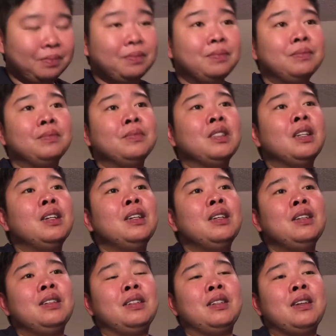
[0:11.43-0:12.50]

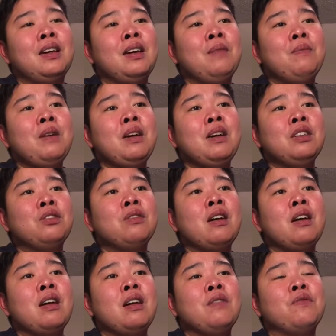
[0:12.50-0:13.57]
I got my
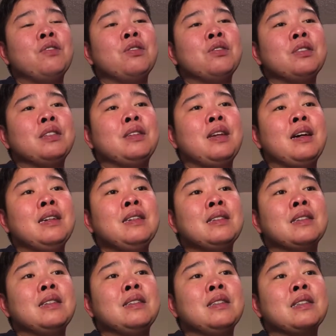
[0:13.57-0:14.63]
driver's
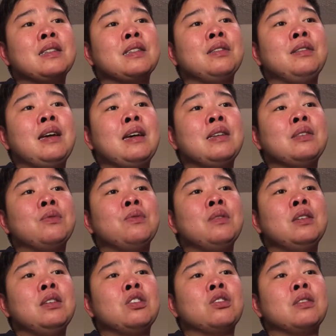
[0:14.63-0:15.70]
license last
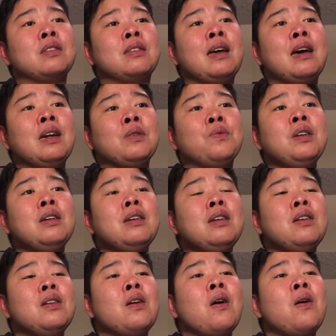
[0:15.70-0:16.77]
week, just like
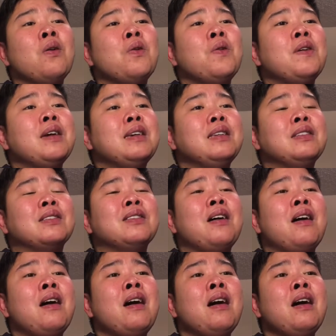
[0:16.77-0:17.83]
we always
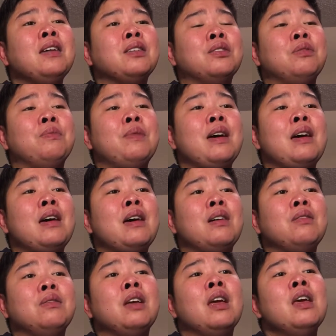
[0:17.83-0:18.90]
talk
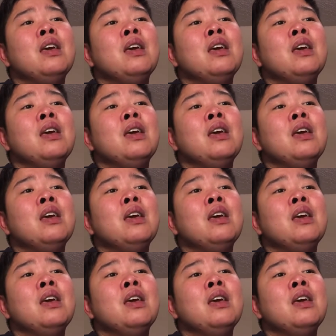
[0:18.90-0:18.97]
about.